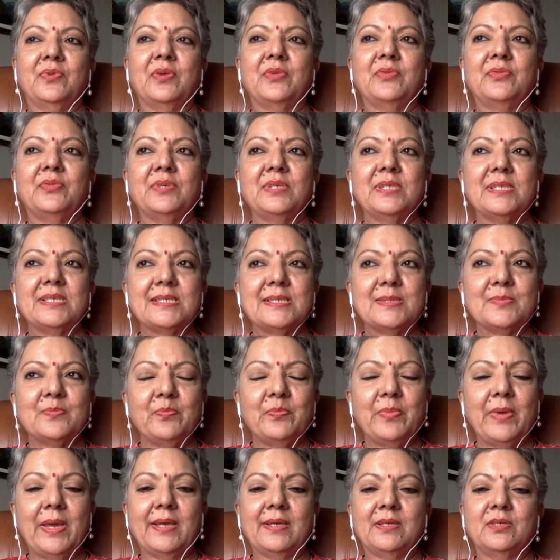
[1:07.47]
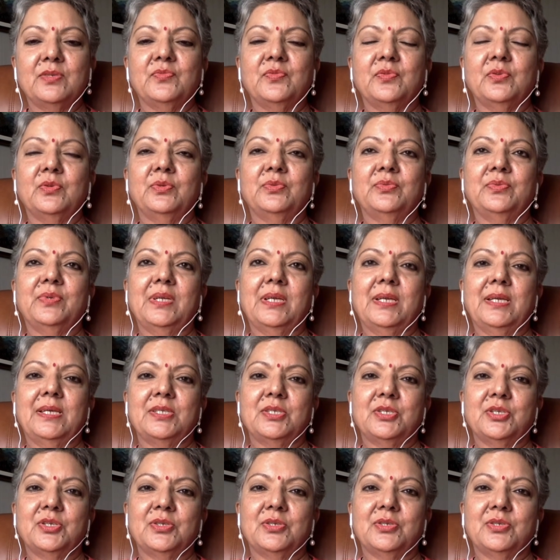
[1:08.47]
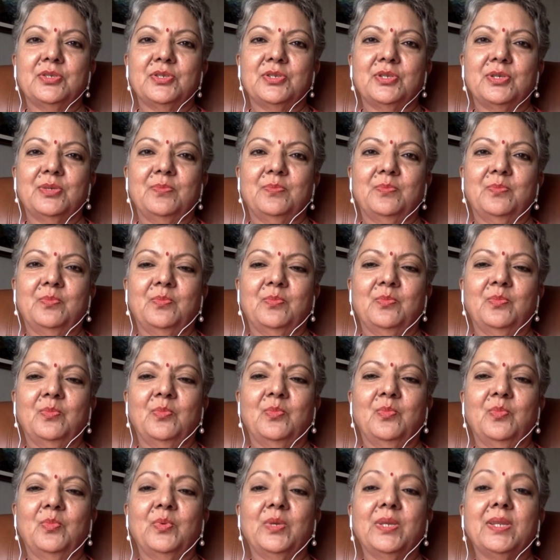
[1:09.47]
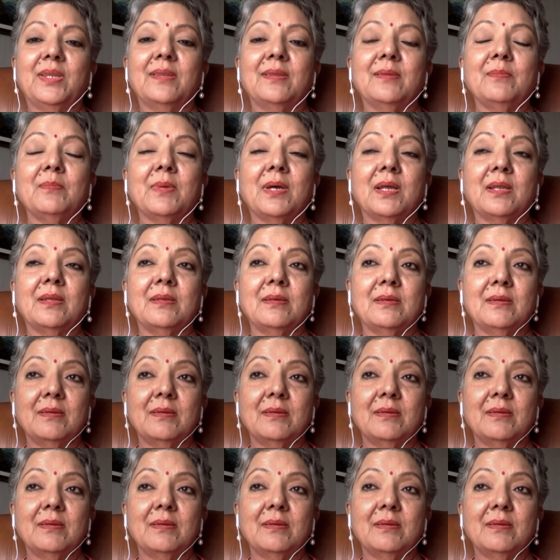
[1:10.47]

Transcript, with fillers: respectful relationship with the Mother